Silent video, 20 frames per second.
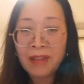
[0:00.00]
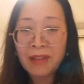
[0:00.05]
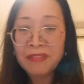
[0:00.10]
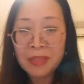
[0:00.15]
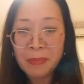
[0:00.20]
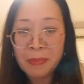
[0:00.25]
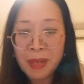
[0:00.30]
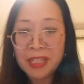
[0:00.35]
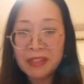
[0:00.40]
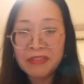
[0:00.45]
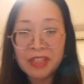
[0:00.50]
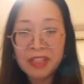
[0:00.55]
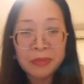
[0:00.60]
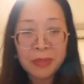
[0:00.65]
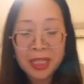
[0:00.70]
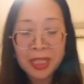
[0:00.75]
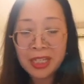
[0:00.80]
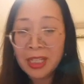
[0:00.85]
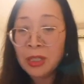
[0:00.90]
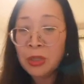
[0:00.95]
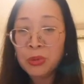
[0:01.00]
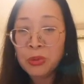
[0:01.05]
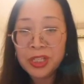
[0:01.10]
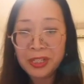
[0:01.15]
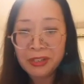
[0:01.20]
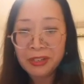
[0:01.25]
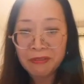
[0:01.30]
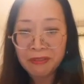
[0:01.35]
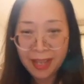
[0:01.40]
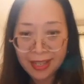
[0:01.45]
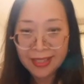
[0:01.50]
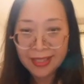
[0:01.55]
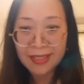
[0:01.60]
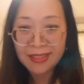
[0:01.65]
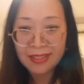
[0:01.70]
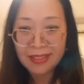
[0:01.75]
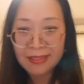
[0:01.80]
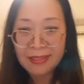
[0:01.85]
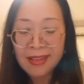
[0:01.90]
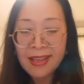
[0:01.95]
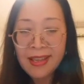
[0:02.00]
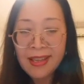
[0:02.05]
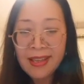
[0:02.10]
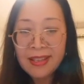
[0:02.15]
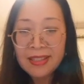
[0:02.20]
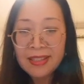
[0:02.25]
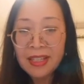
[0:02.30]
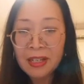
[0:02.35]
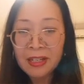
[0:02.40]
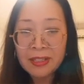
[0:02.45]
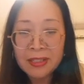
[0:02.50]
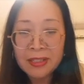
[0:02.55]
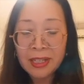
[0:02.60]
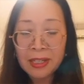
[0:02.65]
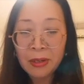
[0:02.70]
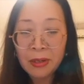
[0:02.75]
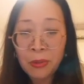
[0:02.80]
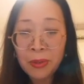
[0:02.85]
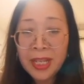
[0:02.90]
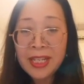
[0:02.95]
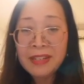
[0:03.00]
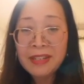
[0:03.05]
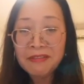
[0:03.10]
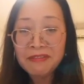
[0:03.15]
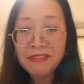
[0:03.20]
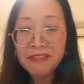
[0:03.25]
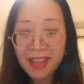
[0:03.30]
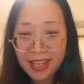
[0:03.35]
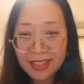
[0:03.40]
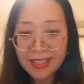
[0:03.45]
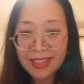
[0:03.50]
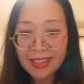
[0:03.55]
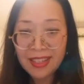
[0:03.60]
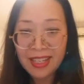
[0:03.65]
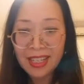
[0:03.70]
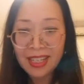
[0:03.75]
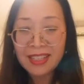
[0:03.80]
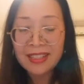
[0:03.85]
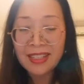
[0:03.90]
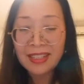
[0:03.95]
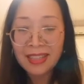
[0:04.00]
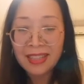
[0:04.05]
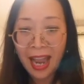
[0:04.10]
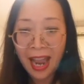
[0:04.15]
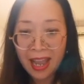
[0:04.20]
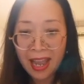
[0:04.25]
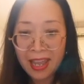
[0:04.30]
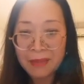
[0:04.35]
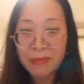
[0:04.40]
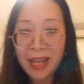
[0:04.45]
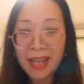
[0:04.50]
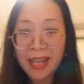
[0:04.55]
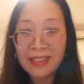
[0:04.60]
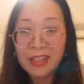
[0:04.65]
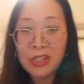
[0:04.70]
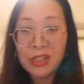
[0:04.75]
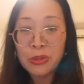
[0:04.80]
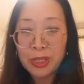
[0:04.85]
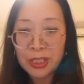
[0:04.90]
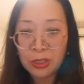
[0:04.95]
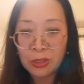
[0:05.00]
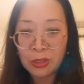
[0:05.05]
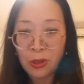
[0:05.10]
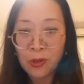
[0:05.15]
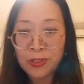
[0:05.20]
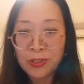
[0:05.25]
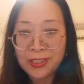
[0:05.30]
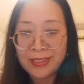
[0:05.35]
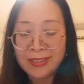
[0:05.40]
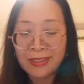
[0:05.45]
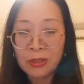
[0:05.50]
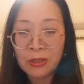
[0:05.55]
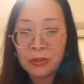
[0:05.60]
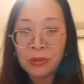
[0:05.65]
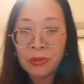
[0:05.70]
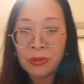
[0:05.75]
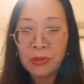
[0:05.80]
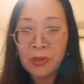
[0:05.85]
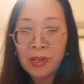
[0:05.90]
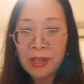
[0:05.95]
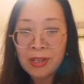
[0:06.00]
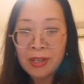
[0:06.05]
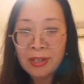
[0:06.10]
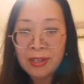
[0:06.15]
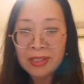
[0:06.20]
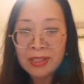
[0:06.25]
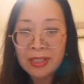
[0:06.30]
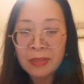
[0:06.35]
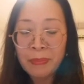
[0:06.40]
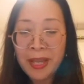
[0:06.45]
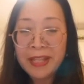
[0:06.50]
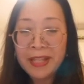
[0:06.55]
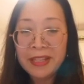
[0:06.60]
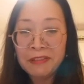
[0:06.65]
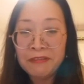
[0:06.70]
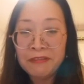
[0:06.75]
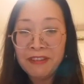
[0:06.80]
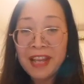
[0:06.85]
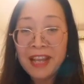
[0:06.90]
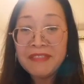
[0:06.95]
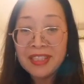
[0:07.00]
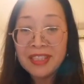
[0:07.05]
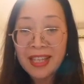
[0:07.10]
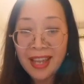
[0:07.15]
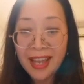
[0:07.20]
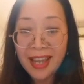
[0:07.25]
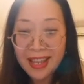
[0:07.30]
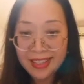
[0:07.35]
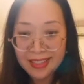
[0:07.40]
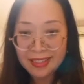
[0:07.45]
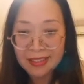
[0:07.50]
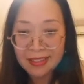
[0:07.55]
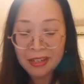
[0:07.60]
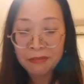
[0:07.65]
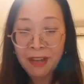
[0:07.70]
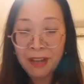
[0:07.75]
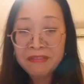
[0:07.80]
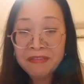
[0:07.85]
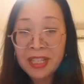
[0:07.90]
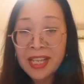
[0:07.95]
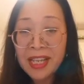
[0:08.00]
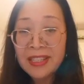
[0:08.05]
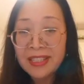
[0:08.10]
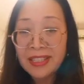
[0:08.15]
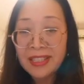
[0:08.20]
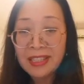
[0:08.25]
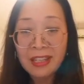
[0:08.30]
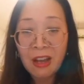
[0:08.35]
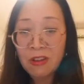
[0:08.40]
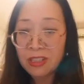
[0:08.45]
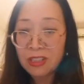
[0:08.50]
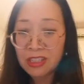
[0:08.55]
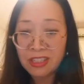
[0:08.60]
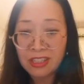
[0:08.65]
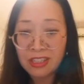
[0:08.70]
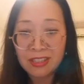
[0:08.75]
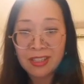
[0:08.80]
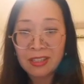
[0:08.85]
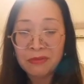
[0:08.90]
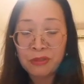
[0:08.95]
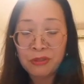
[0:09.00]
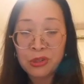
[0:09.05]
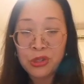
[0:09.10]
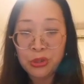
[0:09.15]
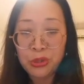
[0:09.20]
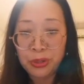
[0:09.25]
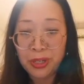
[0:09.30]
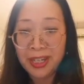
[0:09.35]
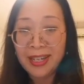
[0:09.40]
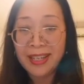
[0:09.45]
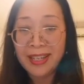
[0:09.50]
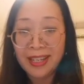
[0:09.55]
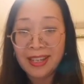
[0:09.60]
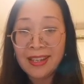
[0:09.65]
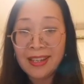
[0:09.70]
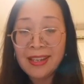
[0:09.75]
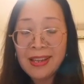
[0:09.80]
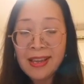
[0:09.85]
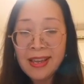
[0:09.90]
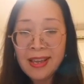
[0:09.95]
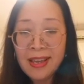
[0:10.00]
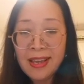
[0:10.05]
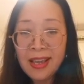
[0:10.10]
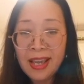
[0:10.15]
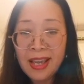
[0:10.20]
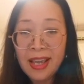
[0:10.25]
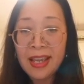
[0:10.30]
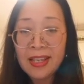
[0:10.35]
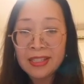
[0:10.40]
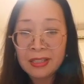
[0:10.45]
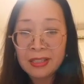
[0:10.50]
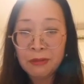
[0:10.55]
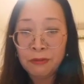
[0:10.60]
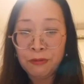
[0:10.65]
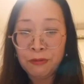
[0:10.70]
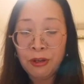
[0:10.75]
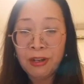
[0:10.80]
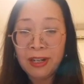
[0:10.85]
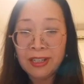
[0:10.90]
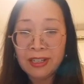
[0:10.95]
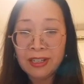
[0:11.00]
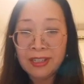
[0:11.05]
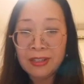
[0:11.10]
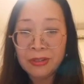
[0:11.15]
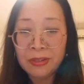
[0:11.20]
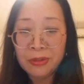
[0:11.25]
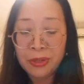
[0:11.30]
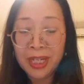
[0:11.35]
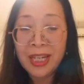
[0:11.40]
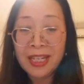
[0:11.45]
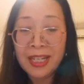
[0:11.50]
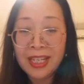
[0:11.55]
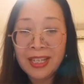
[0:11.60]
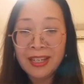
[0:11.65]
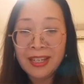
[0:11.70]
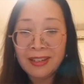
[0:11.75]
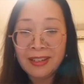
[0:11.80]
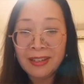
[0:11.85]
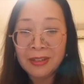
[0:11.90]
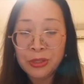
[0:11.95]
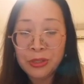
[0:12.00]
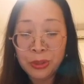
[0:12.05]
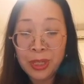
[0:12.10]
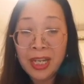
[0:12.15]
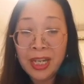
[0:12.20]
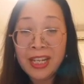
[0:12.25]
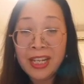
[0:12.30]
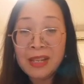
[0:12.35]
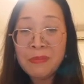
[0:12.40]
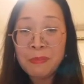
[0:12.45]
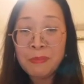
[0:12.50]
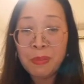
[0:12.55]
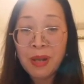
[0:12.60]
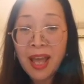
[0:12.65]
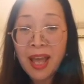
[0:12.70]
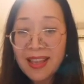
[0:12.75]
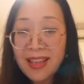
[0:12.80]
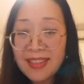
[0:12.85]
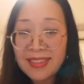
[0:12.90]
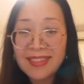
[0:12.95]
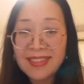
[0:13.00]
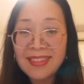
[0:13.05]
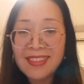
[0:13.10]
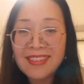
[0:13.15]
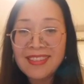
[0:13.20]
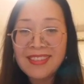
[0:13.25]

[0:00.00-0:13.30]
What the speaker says: have the benefit, we need to invest. The only invest is the time and the resource to spend 5 days. The 5 days is not just for training. It's for really training plus